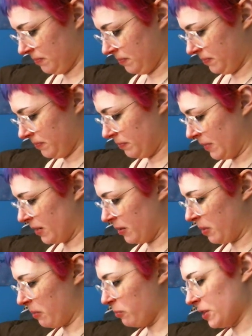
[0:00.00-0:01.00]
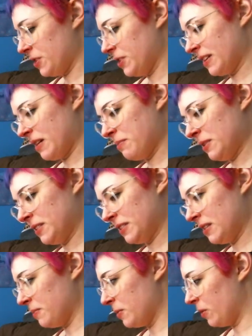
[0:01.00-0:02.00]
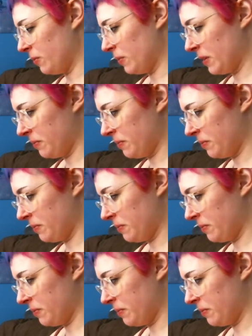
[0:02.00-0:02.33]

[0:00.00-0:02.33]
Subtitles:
Man, all my brushes got mixed up. Oh well.